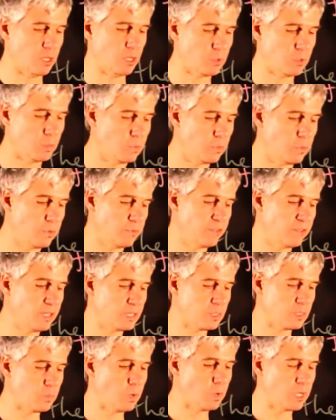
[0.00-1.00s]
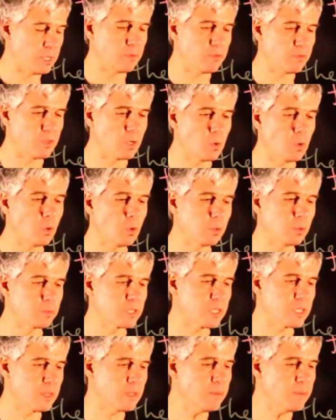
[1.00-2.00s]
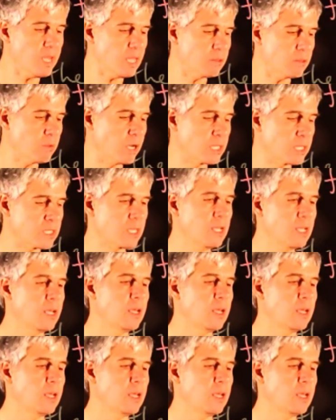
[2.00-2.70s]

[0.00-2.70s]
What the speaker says: So we fix one of the columns in the matrix,